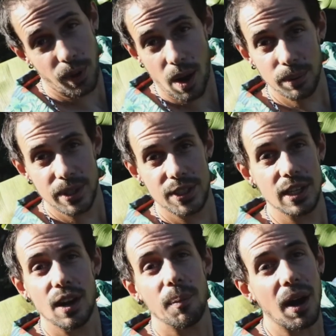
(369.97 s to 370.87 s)
probably
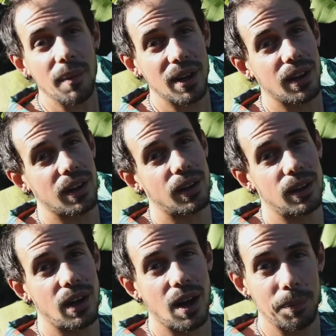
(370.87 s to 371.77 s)
see on Mama on
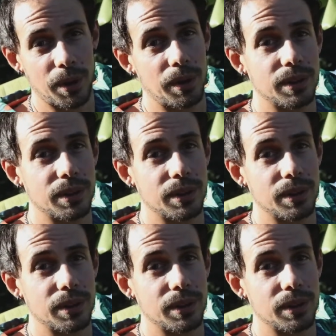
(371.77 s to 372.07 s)
her upper